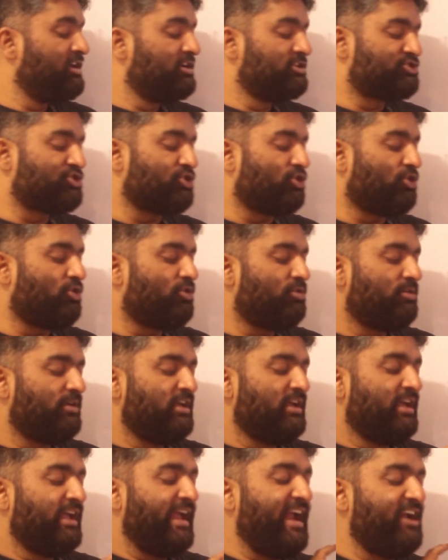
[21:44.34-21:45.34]
So
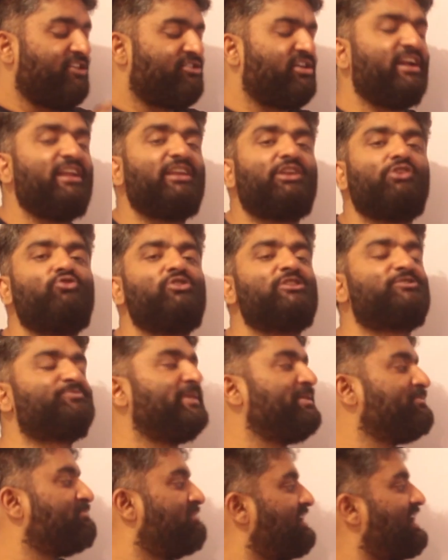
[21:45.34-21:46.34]
it ridicules
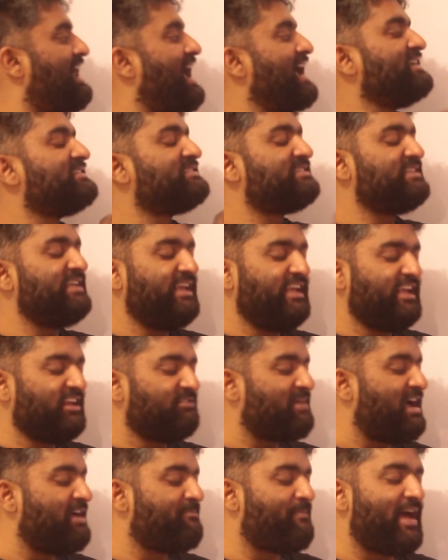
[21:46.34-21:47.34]
people. I see in
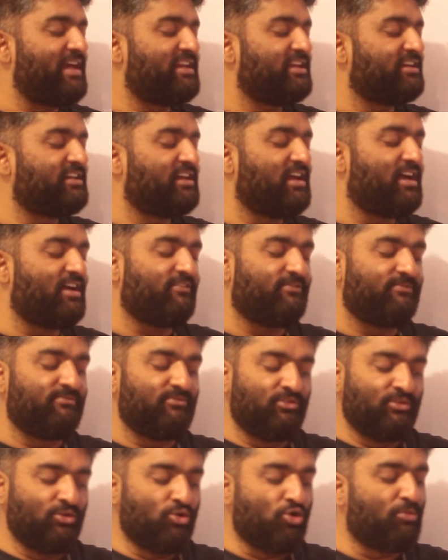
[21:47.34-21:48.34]
my paragraph
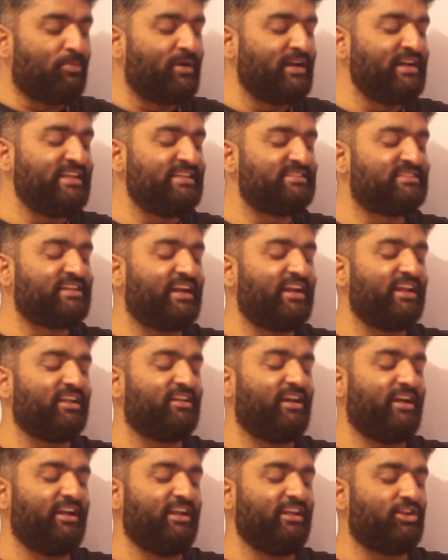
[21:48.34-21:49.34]
nobody is getting
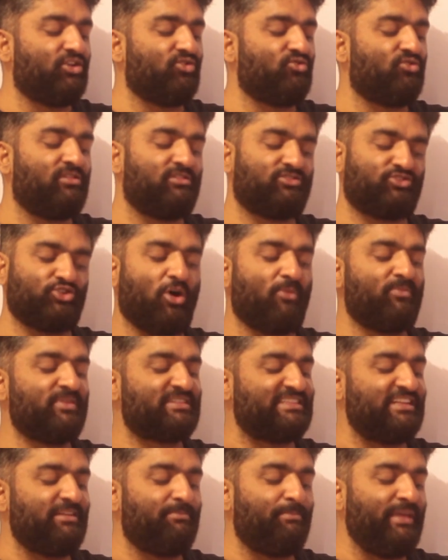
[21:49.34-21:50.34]
ridiculed, so
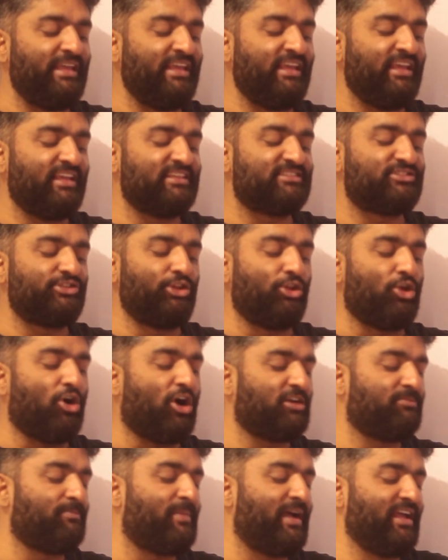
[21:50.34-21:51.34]
obviously B is
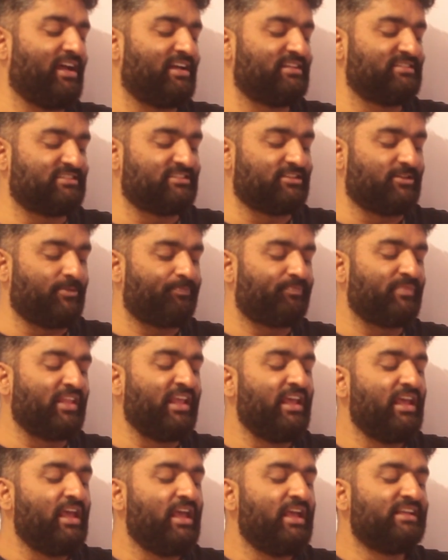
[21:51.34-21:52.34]
not my answer.
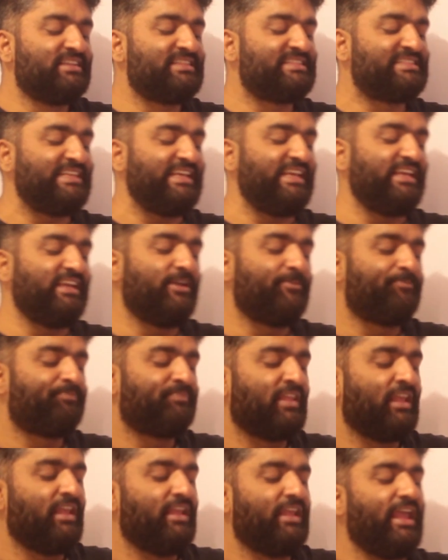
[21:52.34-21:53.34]
C,
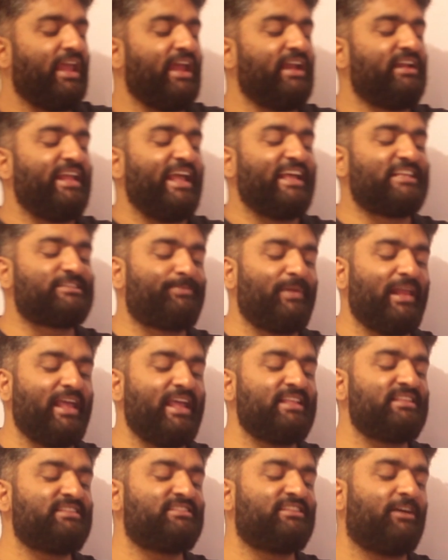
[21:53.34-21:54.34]
it
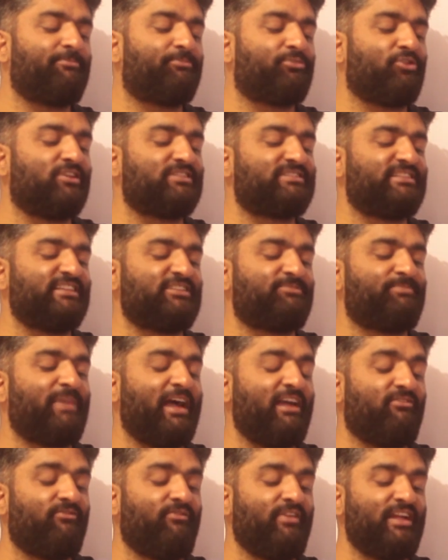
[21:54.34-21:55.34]
explains the process
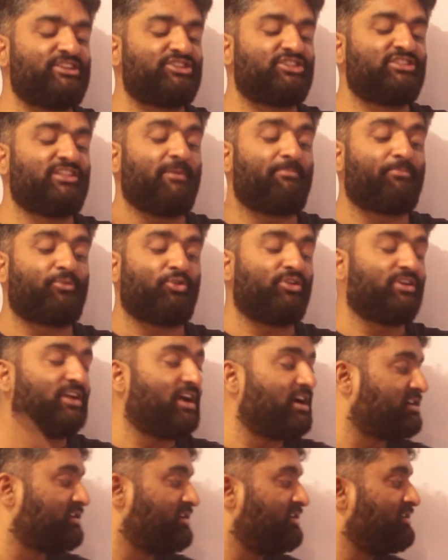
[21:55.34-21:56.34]
by which the
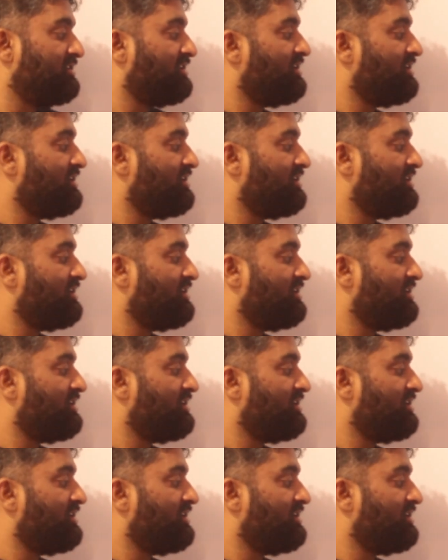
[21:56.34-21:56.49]
product